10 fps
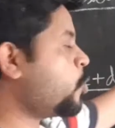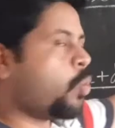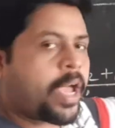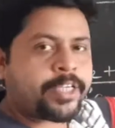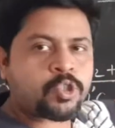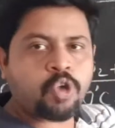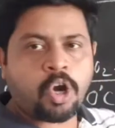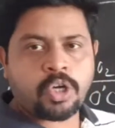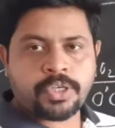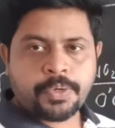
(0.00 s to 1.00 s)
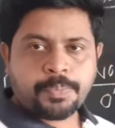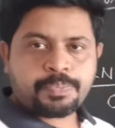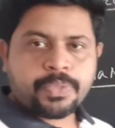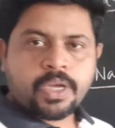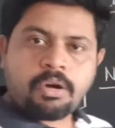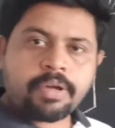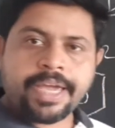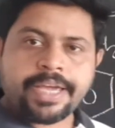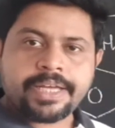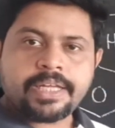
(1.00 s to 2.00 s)
chloride salt.
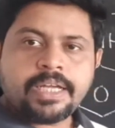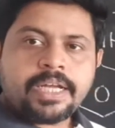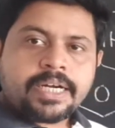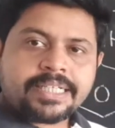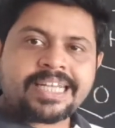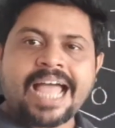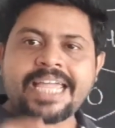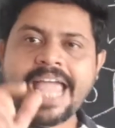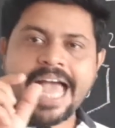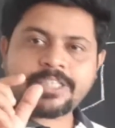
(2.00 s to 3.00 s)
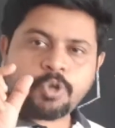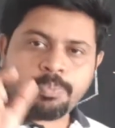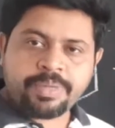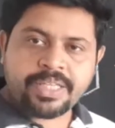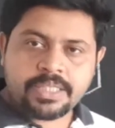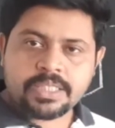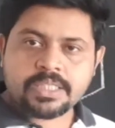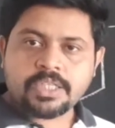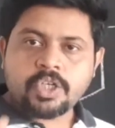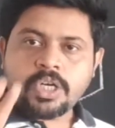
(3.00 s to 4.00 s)
Okay. Diazo means
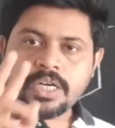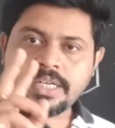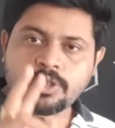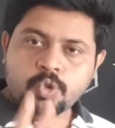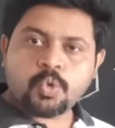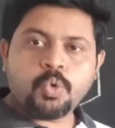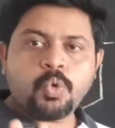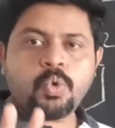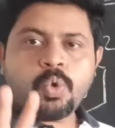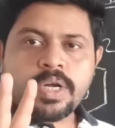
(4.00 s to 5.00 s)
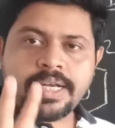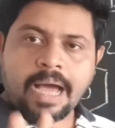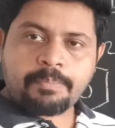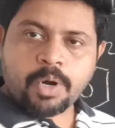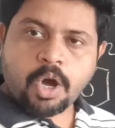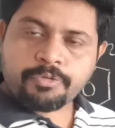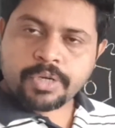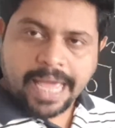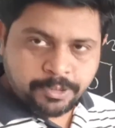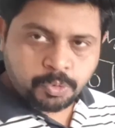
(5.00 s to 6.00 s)
2 number of
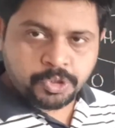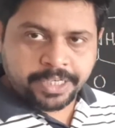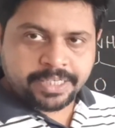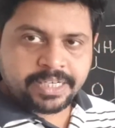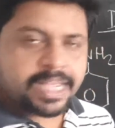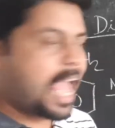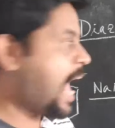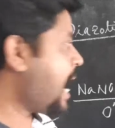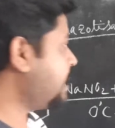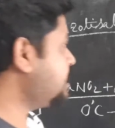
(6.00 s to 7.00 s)
nitrogen, and